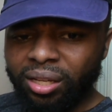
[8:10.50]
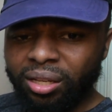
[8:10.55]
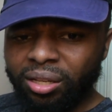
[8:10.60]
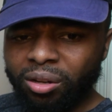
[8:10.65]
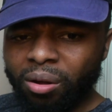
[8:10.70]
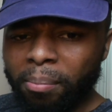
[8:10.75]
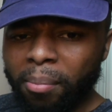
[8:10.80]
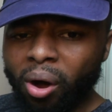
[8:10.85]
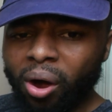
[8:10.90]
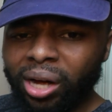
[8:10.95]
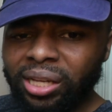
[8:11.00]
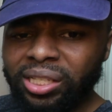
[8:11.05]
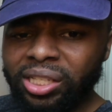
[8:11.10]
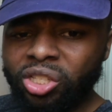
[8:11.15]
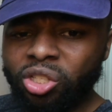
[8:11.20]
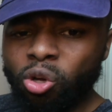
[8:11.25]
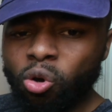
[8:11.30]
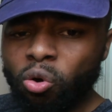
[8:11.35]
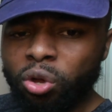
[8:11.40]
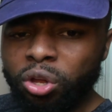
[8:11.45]
Them boys
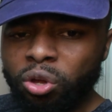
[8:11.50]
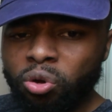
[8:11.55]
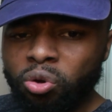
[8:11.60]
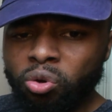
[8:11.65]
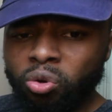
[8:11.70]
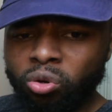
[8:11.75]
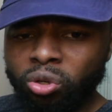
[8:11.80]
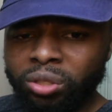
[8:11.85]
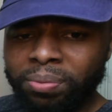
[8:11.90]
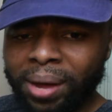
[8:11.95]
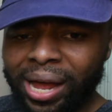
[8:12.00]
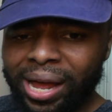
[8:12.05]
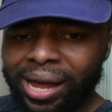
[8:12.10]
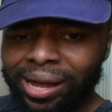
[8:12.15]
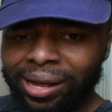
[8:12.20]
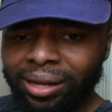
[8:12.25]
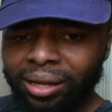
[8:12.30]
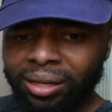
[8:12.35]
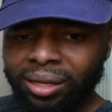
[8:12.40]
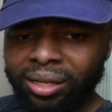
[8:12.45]
is too huge,
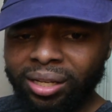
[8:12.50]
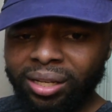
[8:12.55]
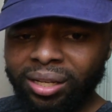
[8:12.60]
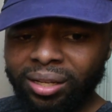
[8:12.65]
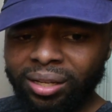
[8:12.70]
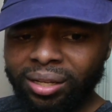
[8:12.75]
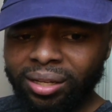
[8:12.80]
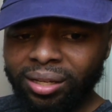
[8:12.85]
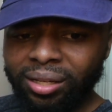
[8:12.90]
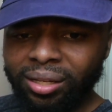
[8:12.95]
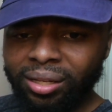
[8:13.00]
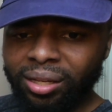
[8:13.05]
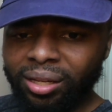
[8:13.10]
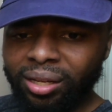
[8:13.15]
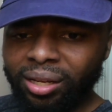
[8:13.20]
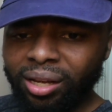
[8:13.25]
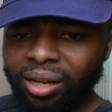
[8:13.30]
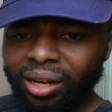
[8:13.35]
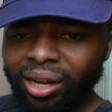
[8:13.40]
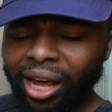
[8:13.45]
man.
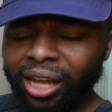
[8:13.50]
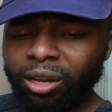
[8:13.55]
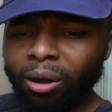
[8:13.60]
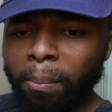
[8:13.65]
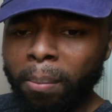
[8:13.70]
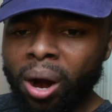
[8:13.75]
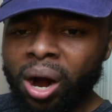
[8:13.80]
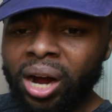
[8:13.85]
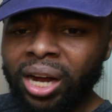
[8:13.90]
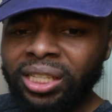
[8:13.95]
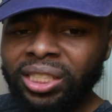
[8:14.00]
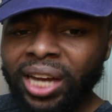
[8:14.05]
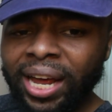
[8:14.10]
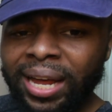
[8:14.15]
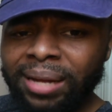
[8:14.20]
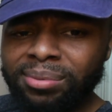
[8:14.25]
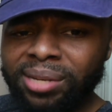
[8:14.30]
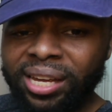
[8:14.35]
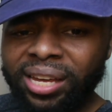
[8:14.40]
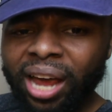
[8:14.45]
Like LeBron
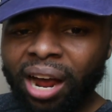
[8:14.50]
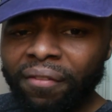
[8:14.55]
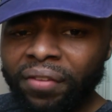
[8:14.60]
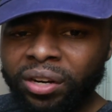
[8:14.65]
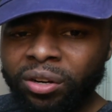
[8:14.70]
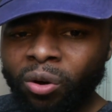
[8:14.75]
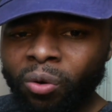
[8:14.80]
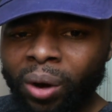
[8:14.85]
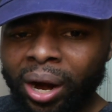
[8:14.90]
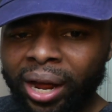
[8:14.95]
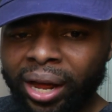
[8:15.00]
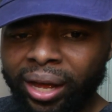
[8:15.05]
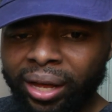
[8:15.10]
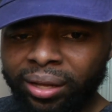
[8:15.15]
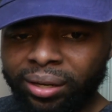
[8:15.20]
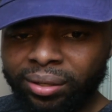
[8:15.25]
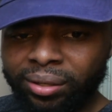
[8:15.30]
James and Kevin Durant.